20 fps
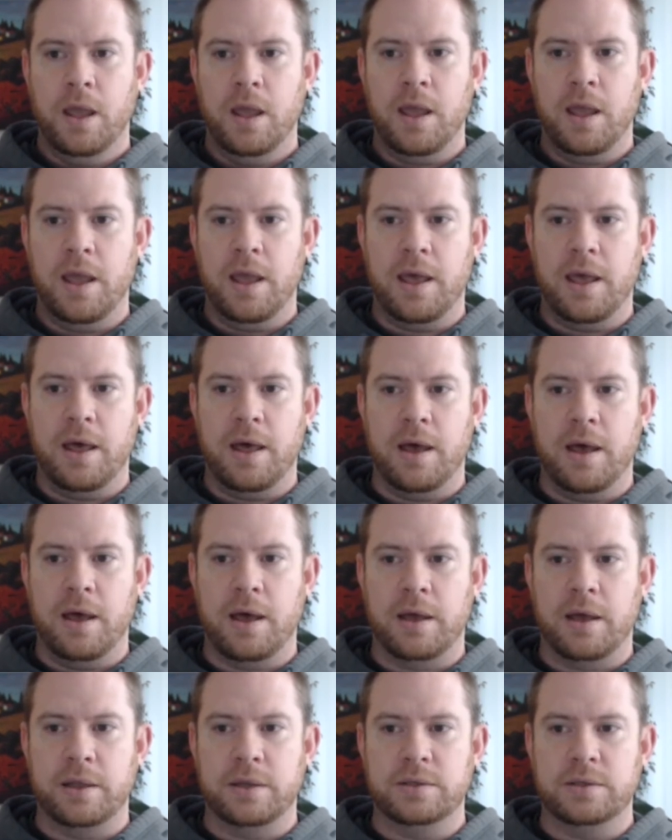
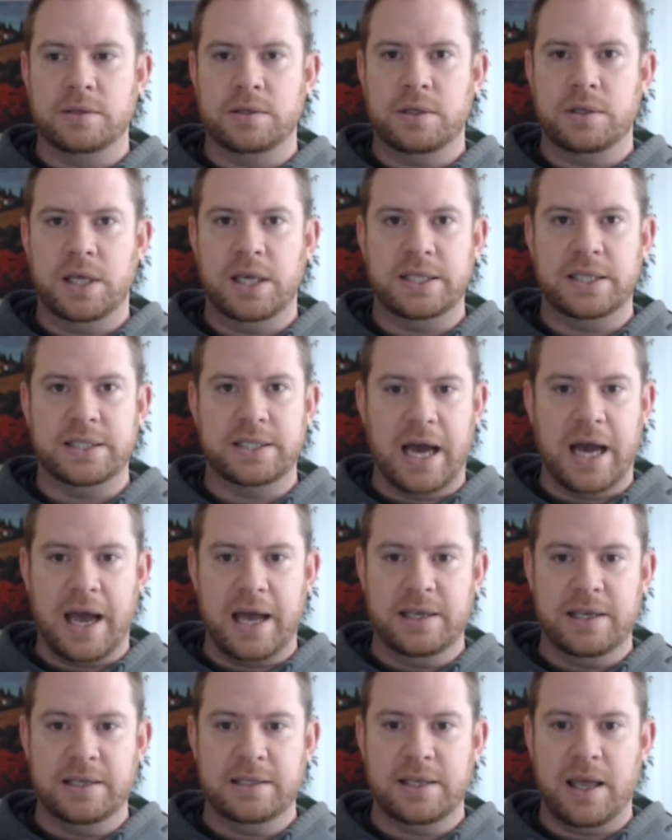and he
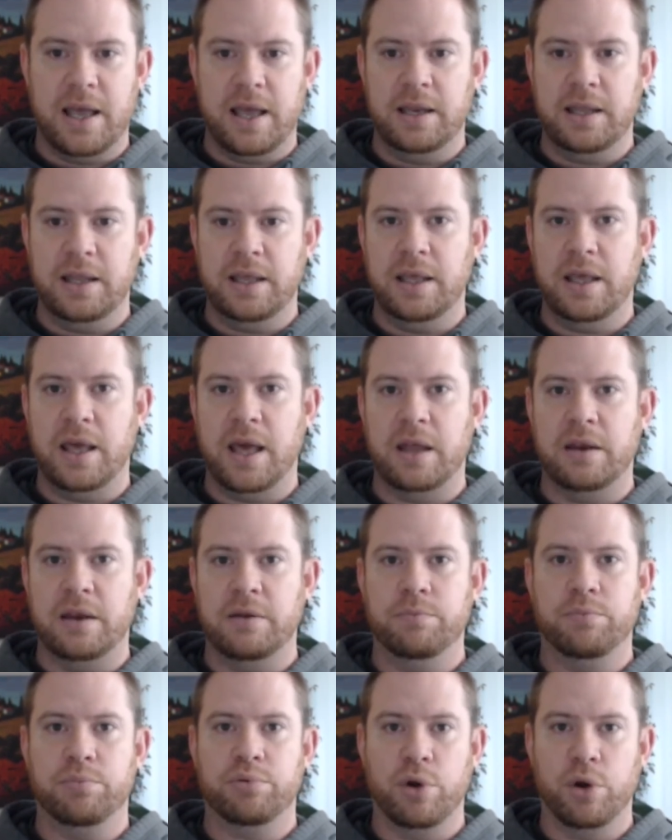dies, and he had
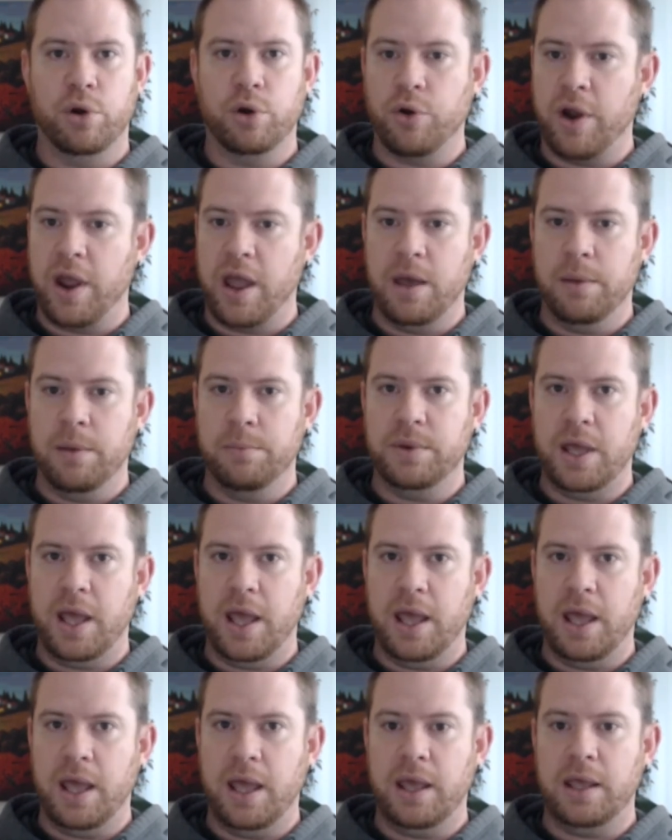programmed
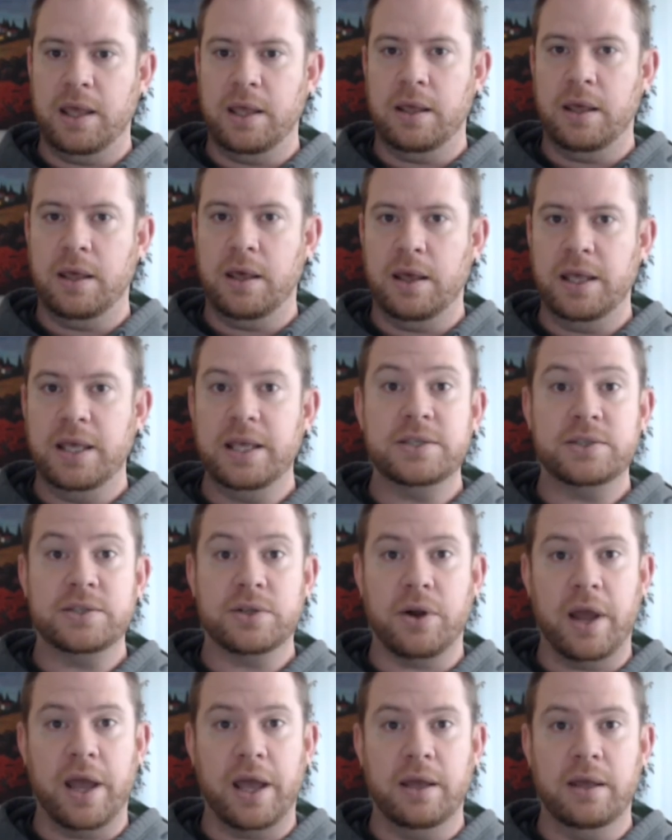a
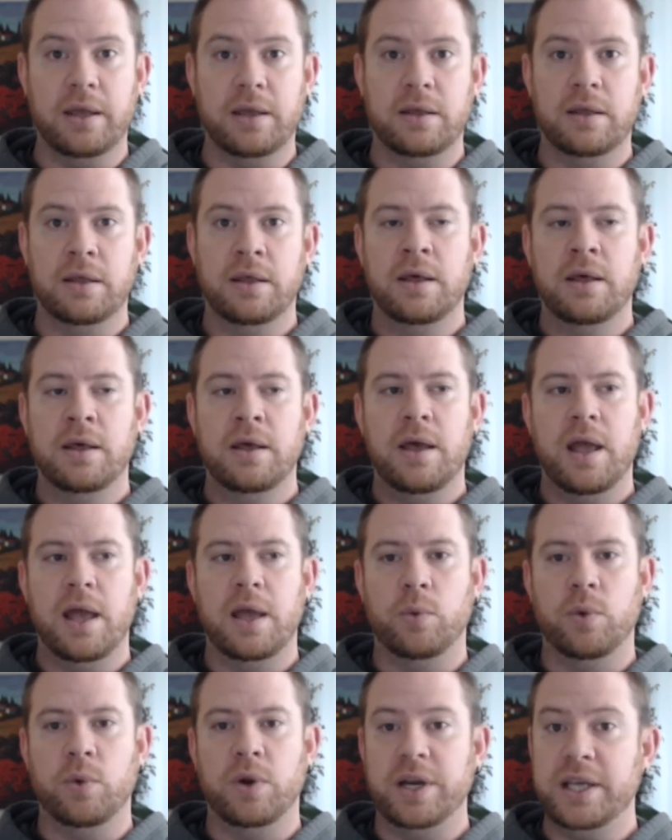Easter egg.
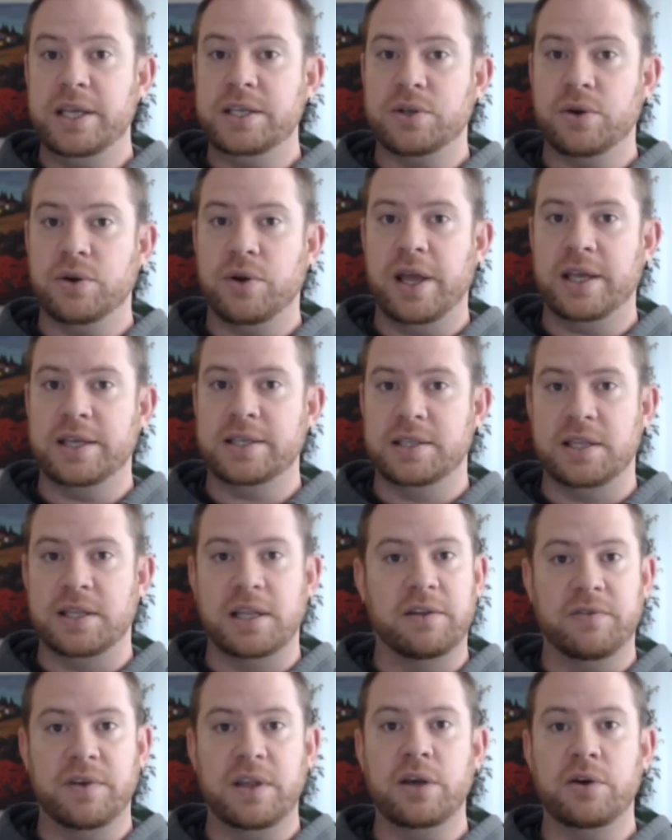And what an Easter egg is
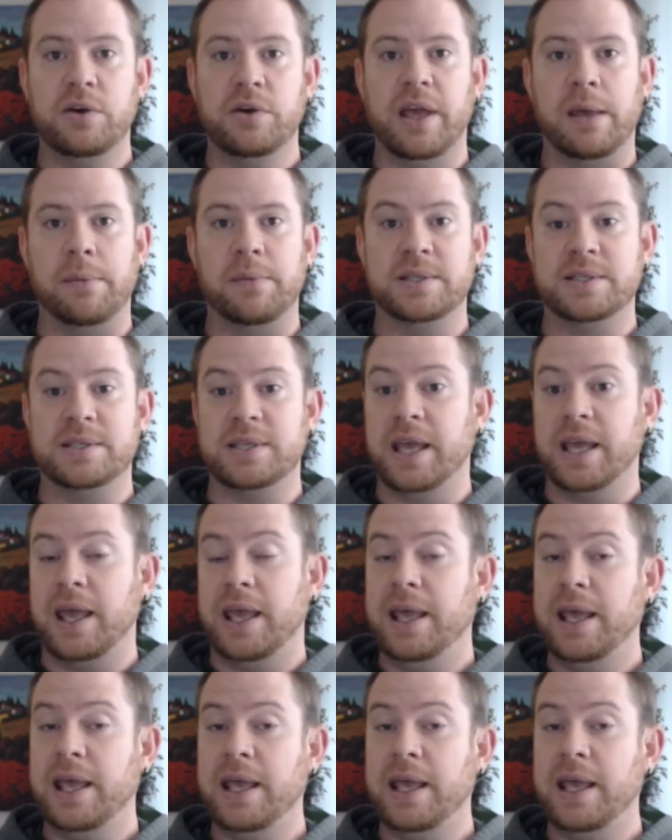in a video game, it's like a